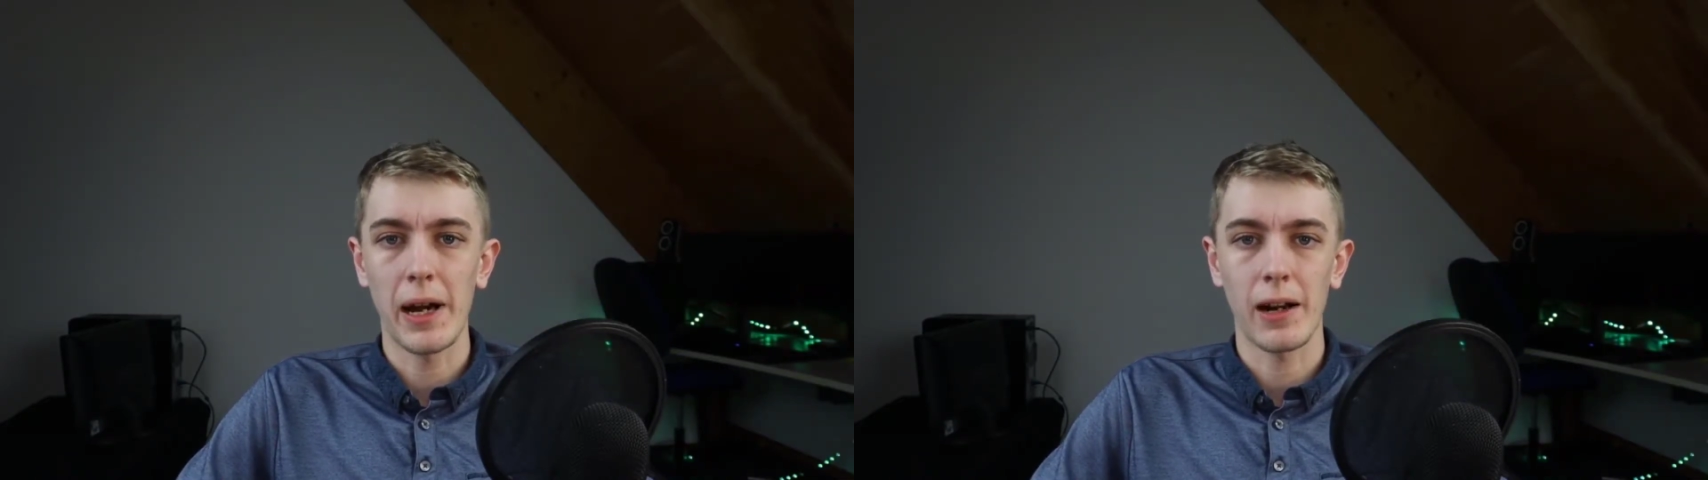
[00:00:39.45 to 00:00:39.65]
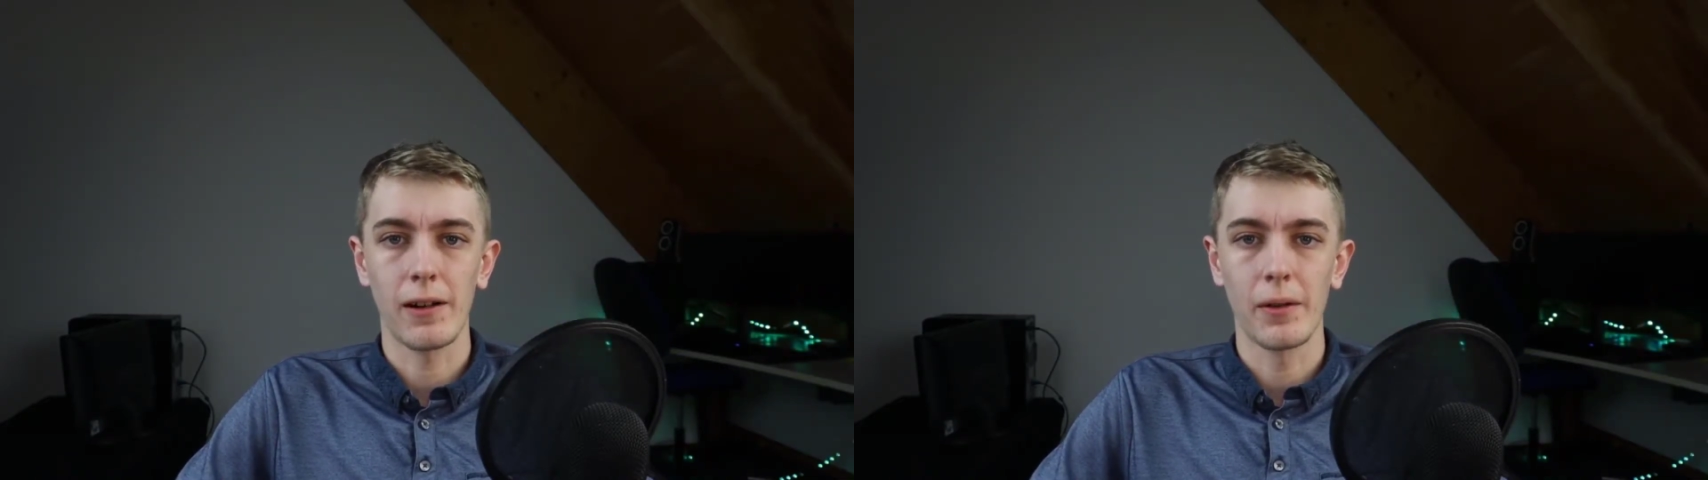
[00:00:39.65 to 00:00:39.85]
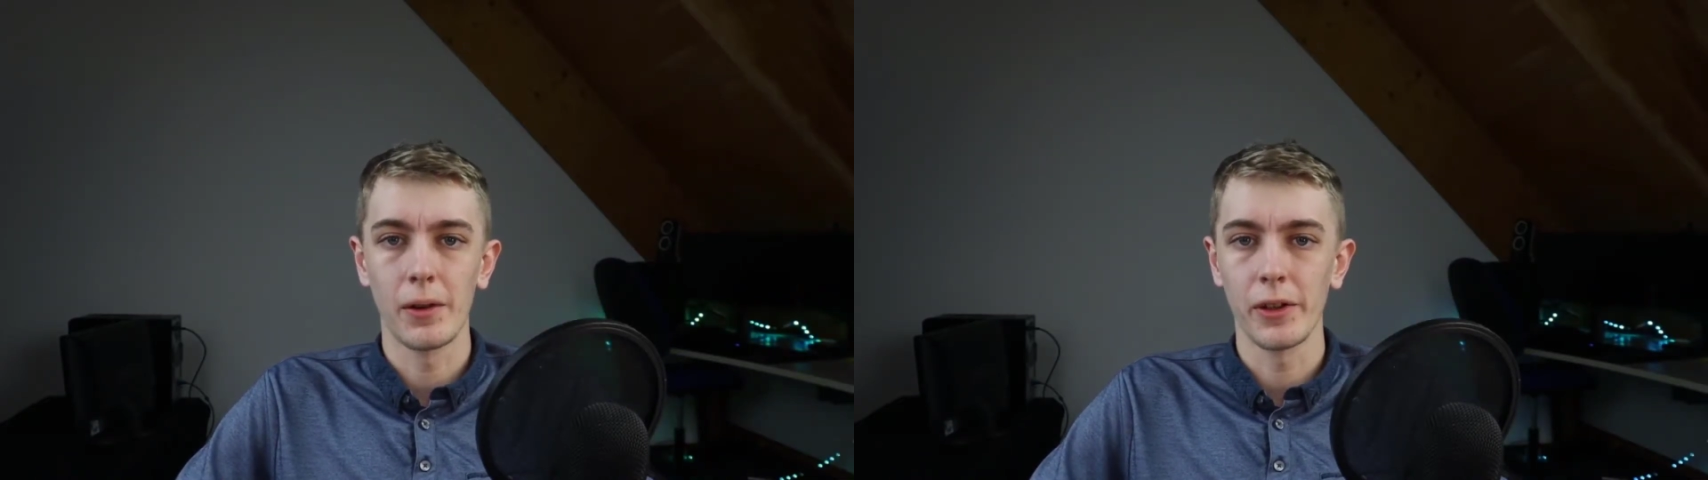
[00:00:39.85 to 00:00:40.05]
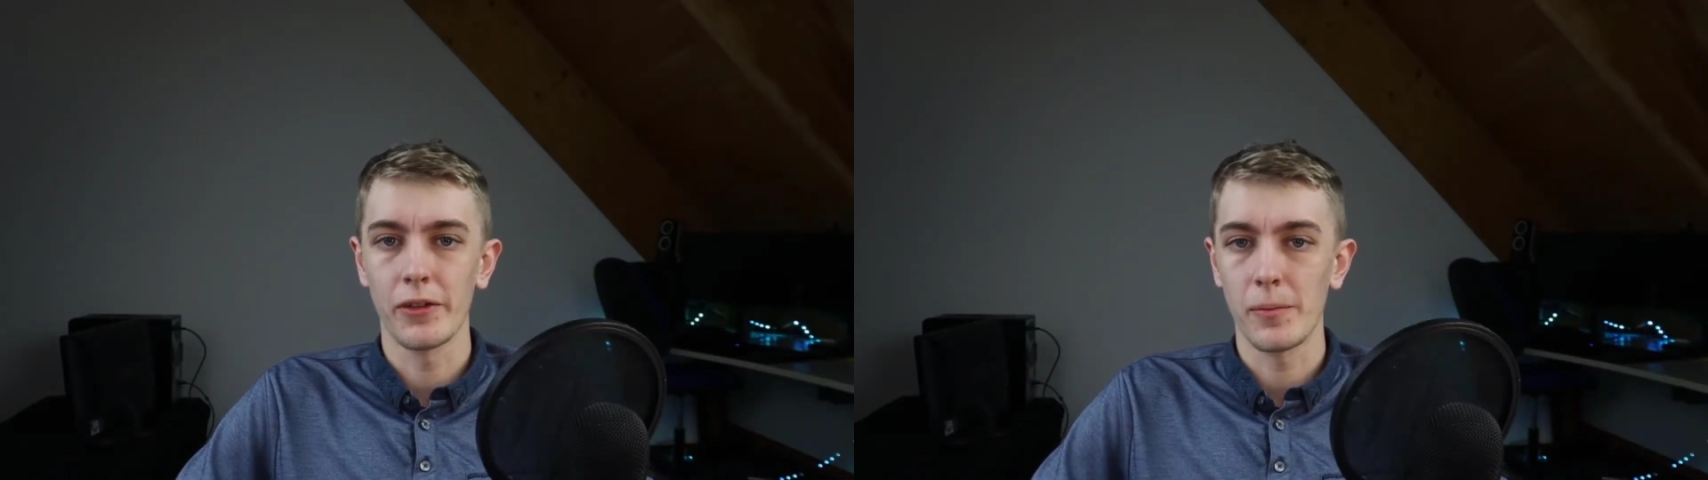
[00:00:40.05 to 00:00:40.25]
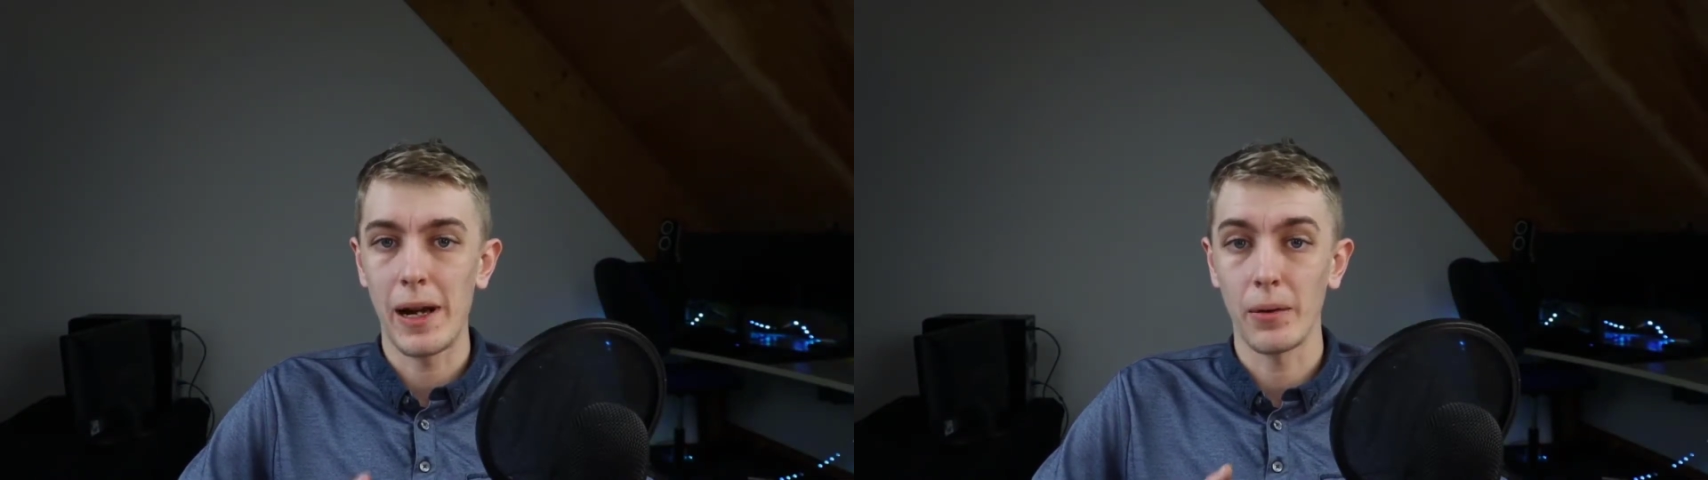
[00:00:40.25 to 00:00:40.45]
background noise
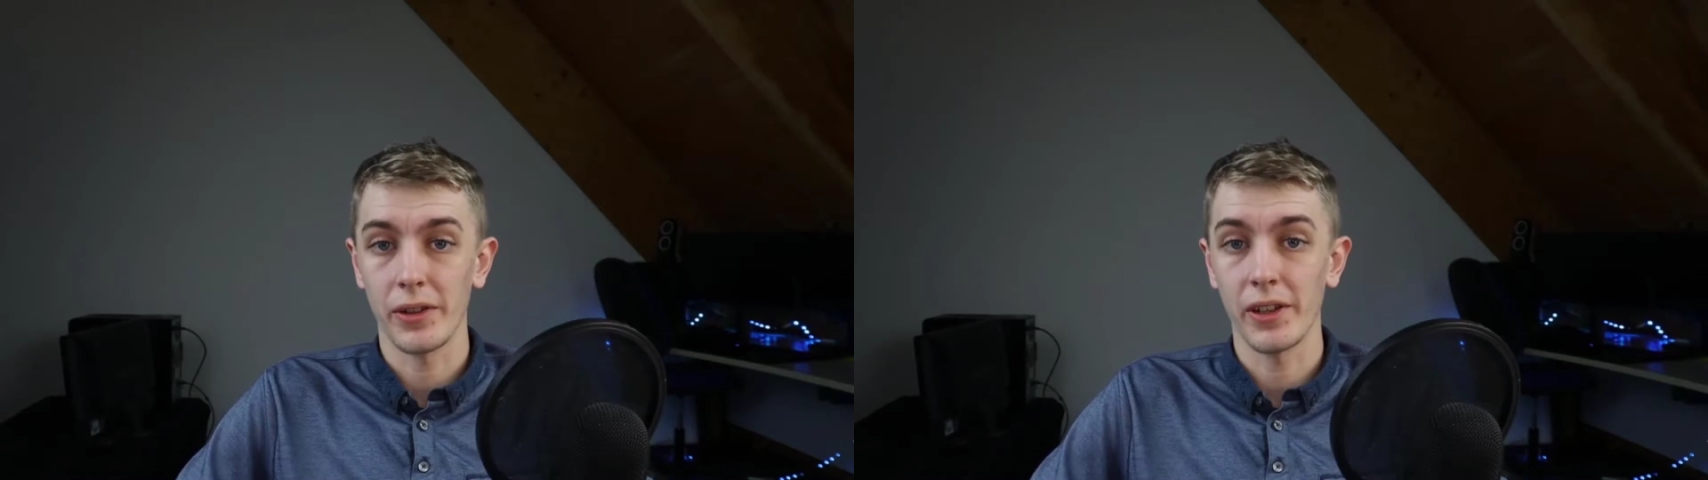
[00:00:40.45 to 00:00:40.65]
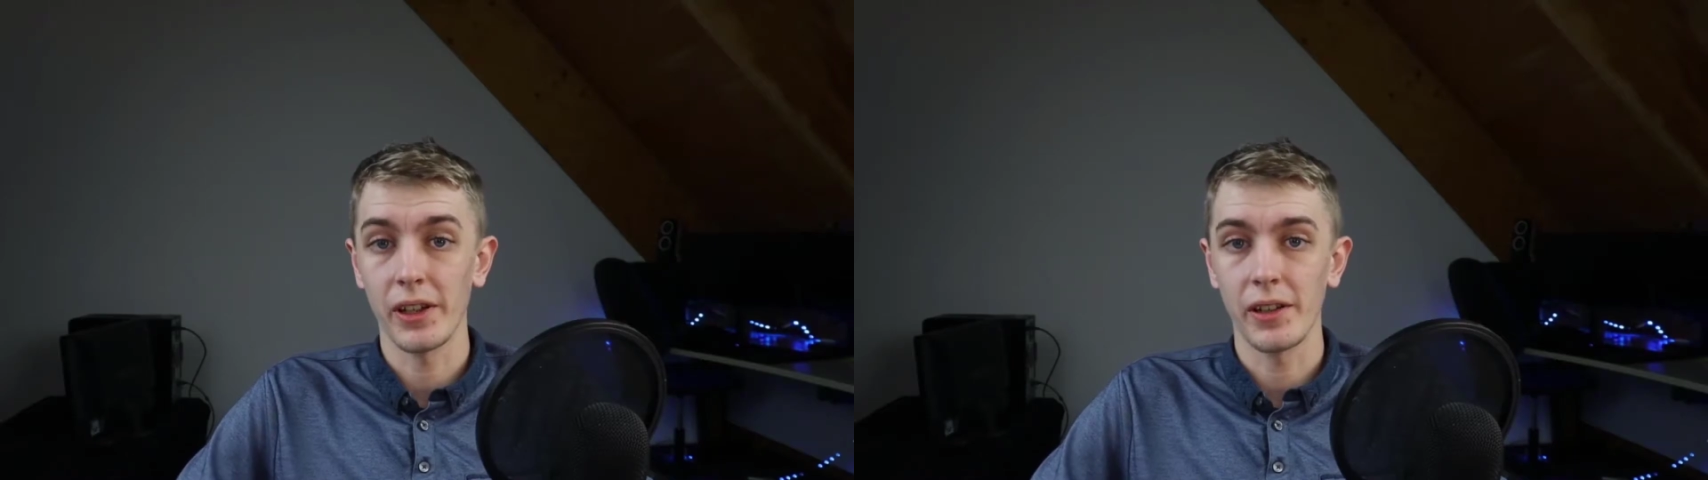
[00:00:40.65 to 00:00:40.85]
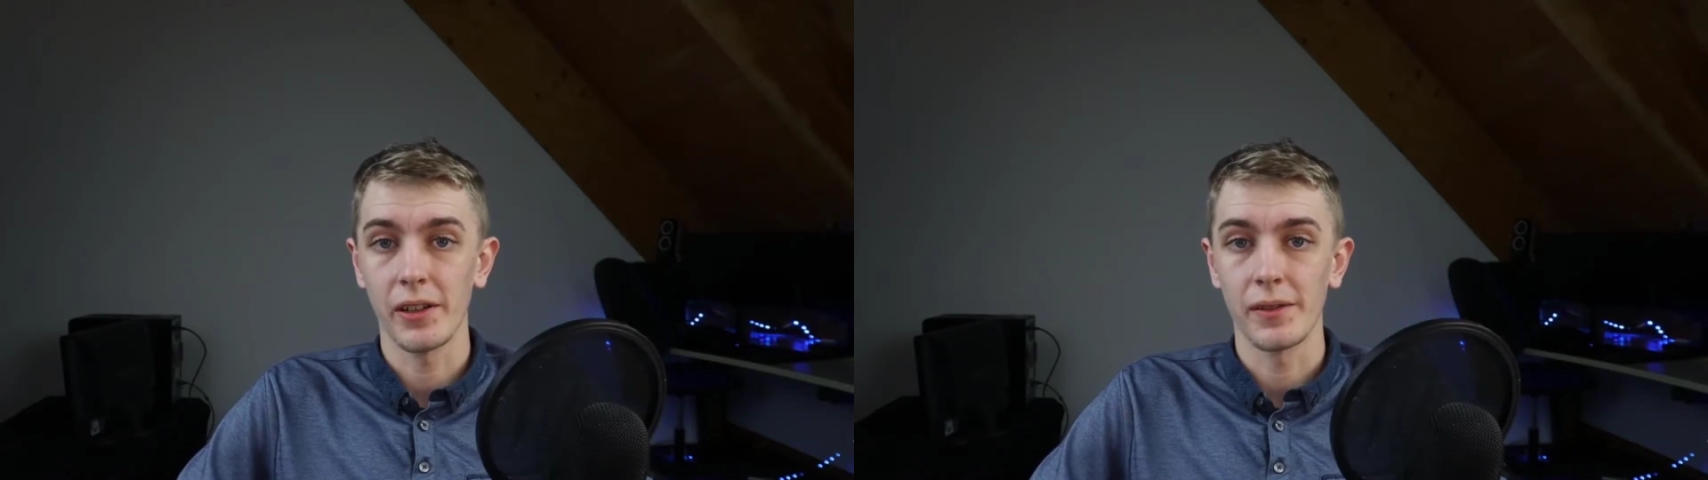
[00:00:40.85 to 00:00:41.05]
from outside.